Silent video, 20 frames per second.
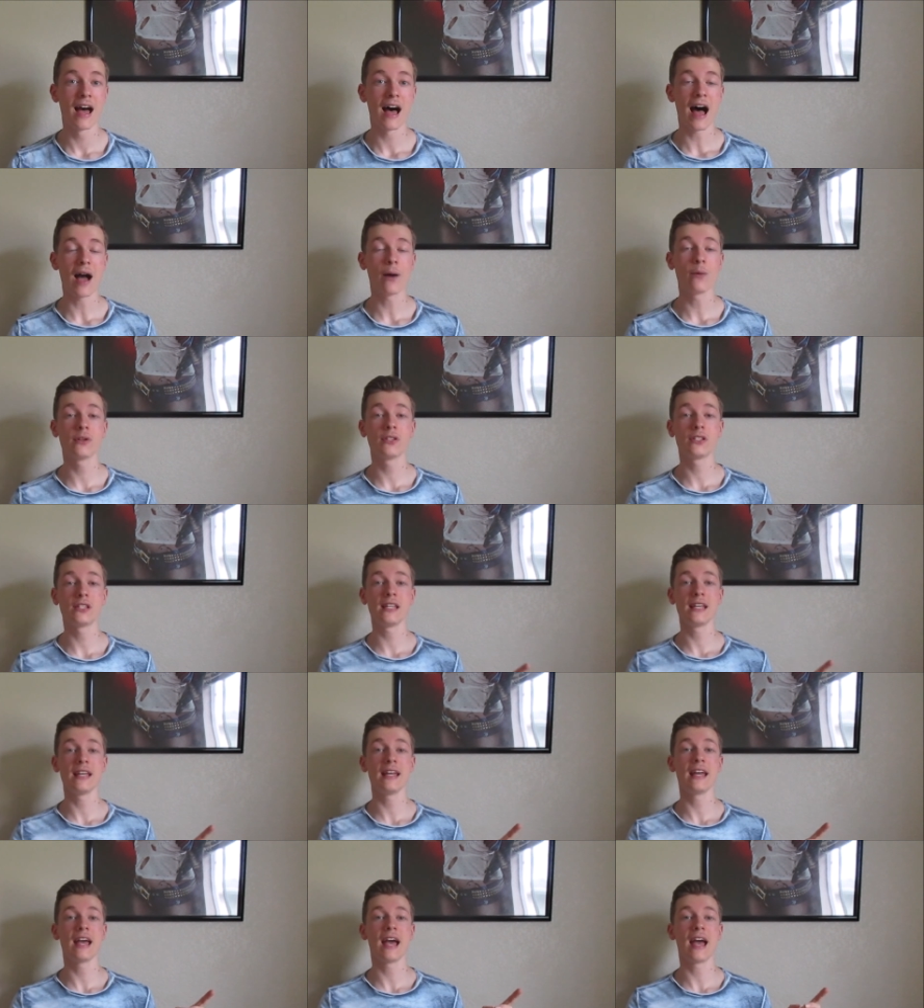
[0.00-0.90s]
I will
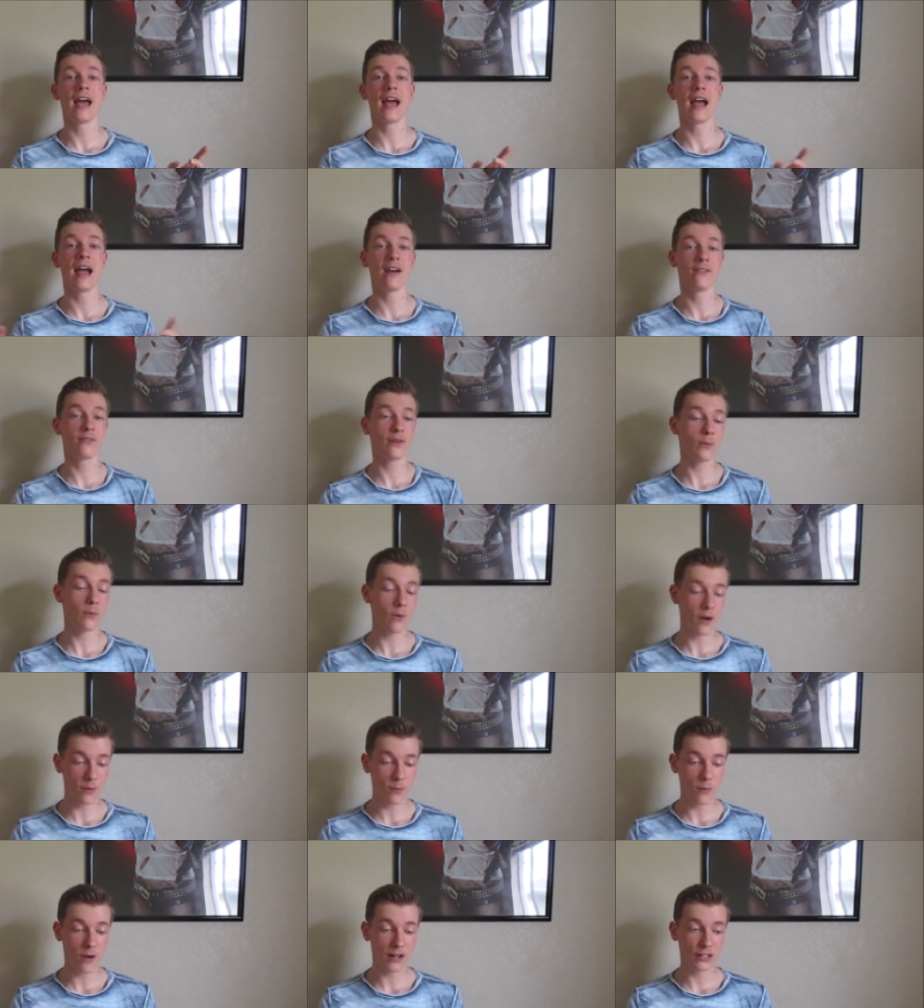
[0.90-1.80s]
see
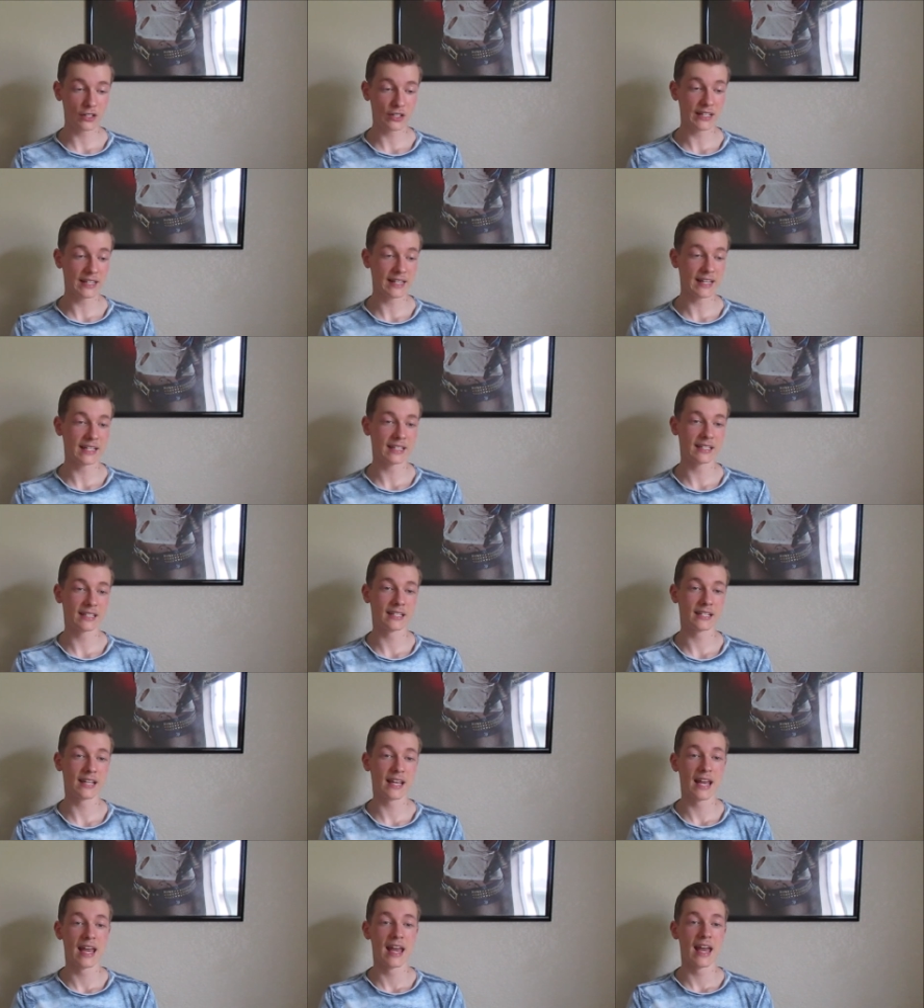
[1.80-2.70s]
everyone watching this
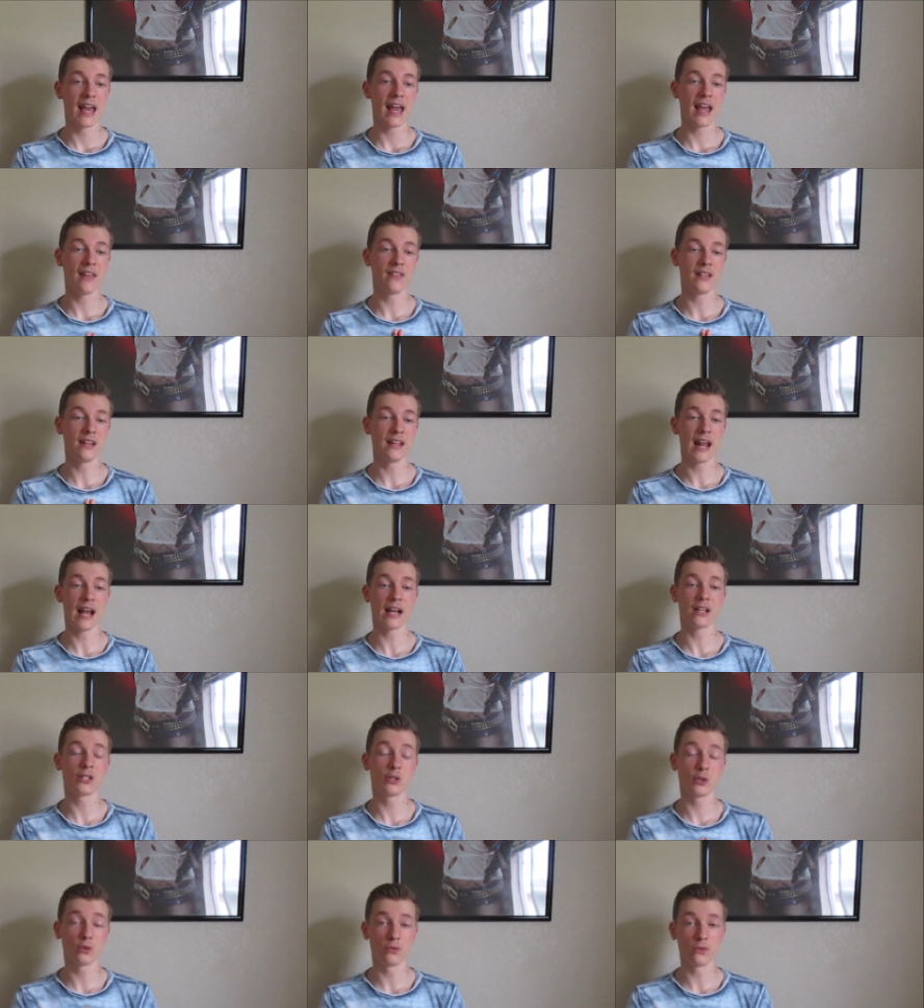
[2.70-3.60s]
in the
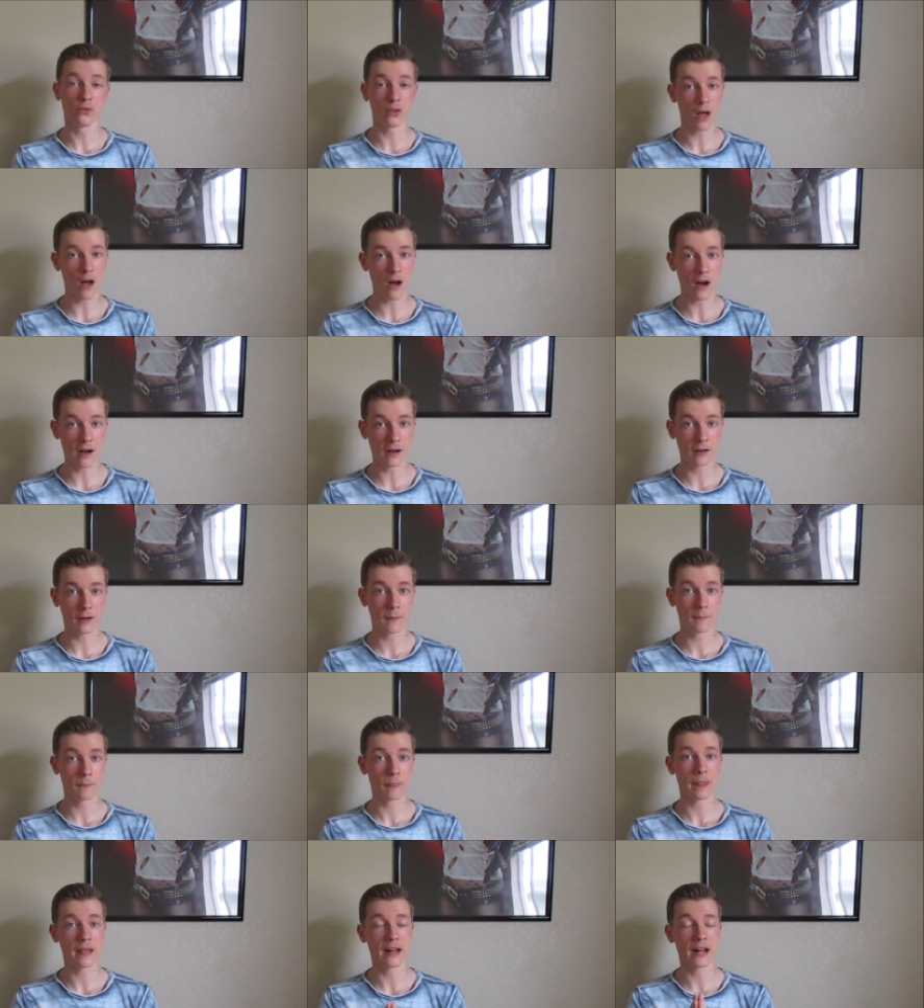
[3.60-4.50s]
next vlog
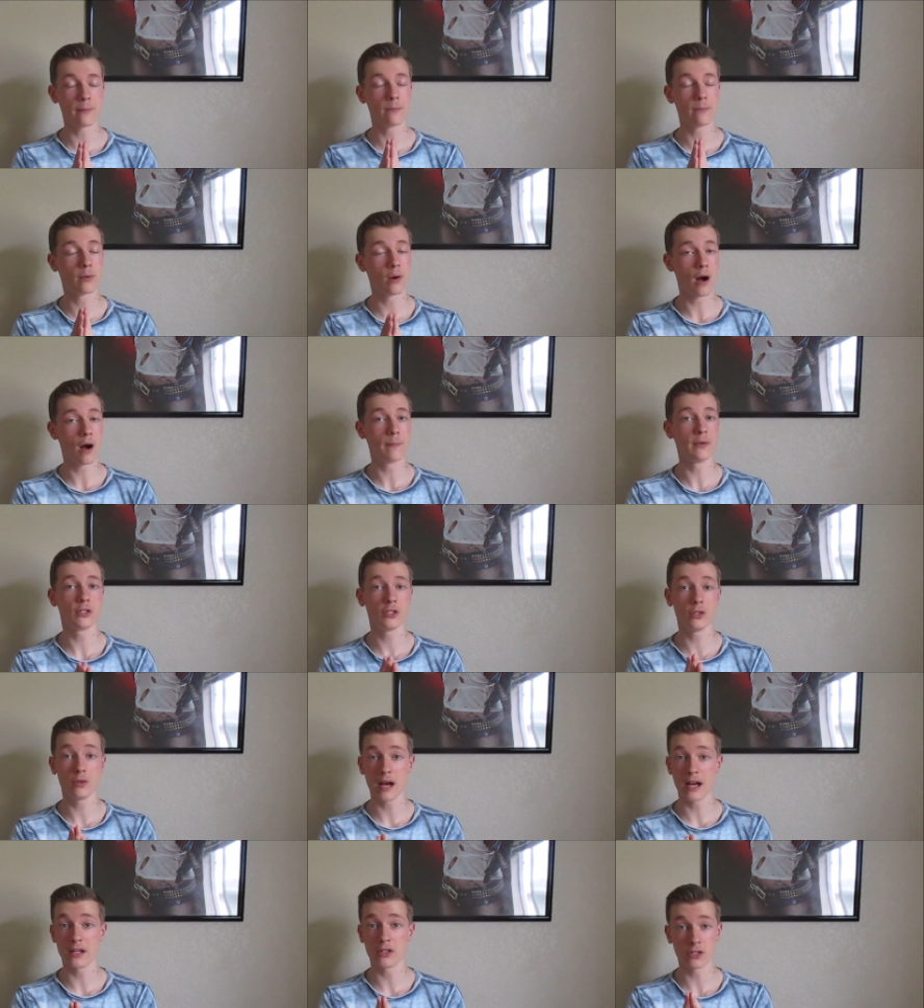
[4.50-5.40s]
and I promise
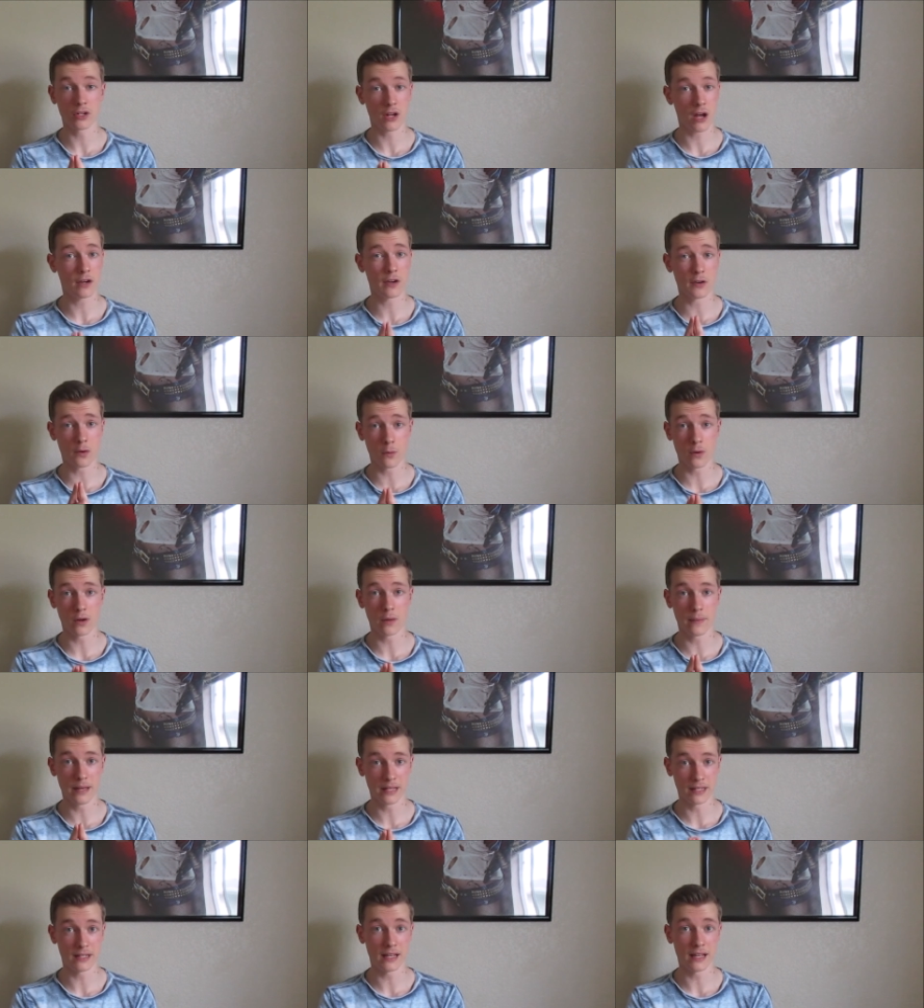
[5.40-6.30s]
you guys are not going to want to
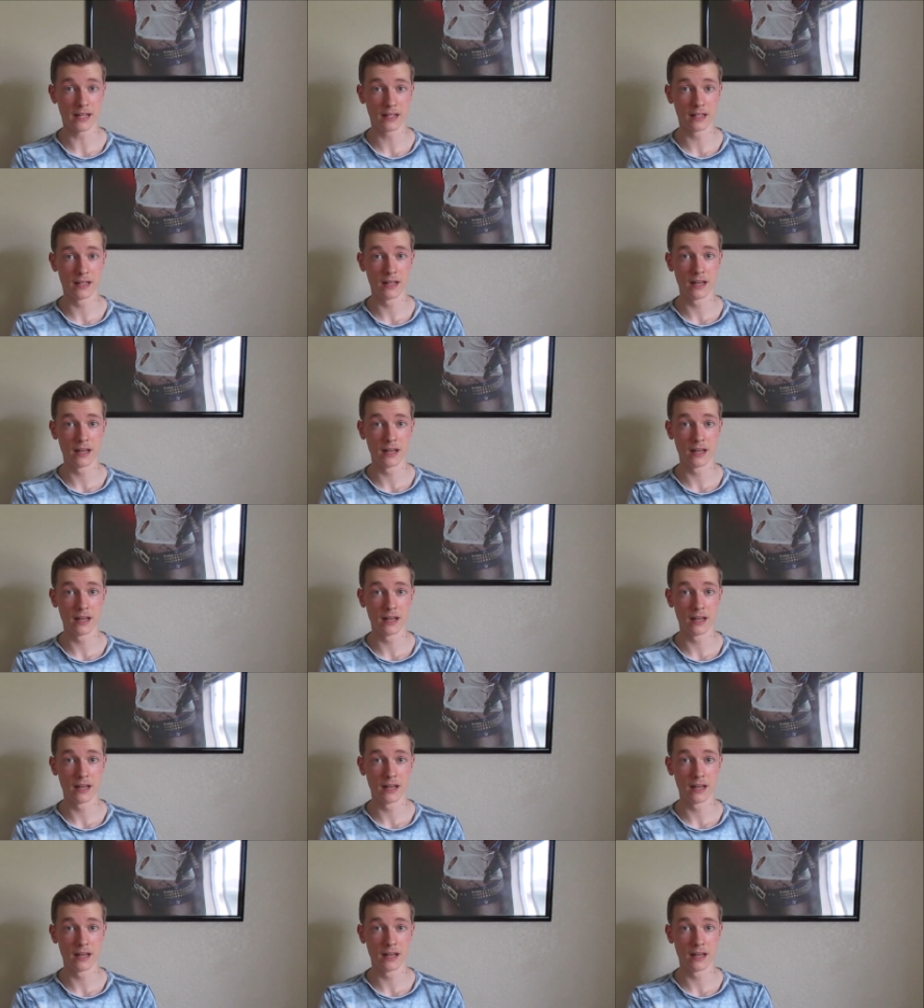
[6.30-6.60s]
miss it.